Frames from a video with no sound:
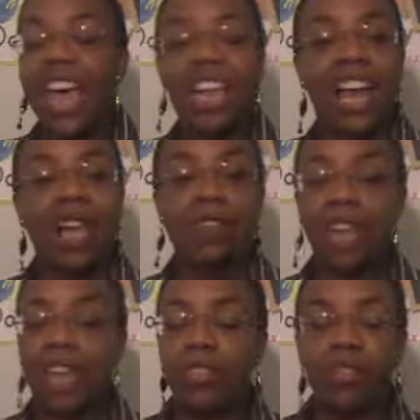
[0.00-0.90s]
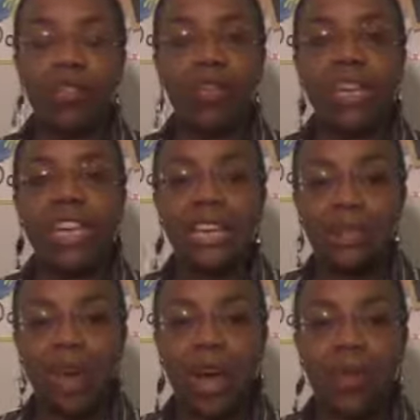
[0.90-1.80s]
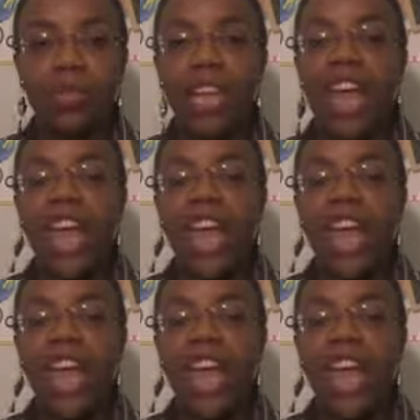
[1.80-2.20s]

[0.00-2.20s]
not have to answer too many emails,